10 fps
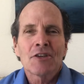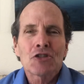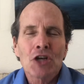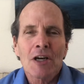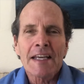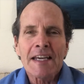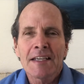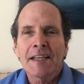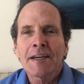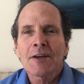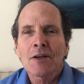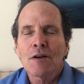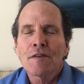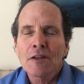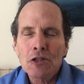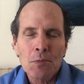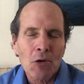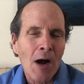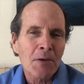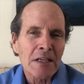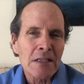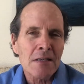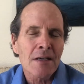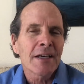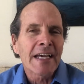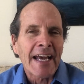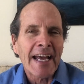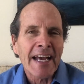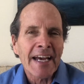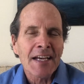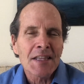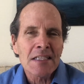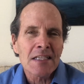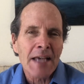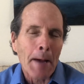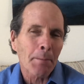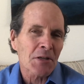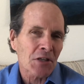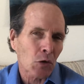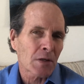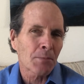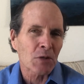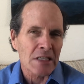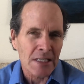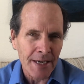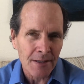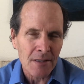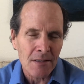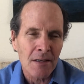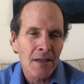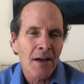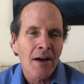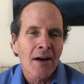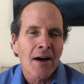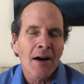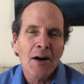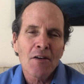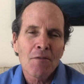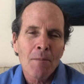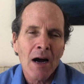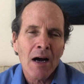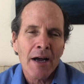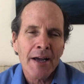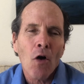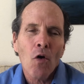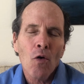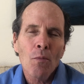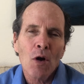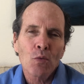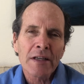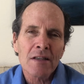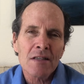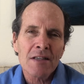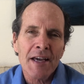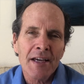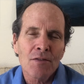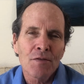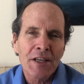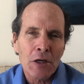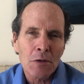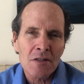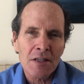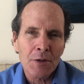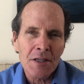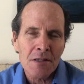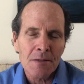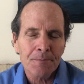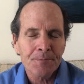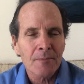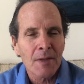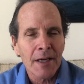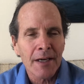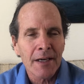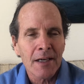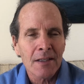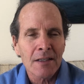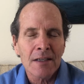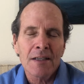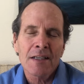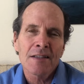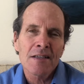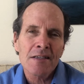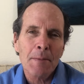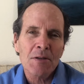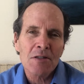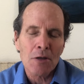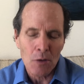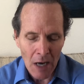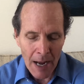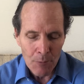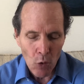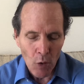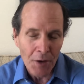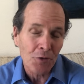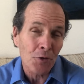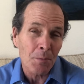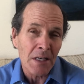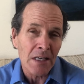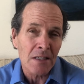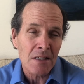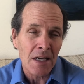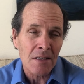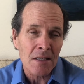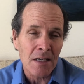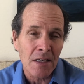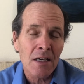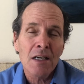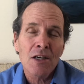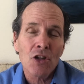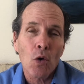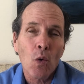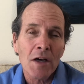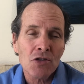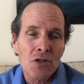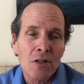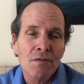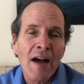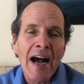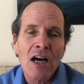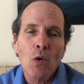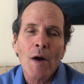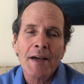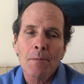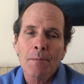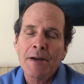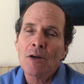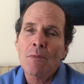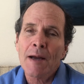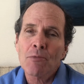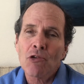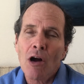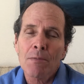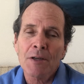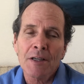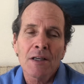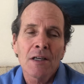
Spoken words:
Charlie Egan here of Village Properties, and this is episode number 6 of my home real estate video series. And in this episode, I'm going to be discussing the question of how do I compare my property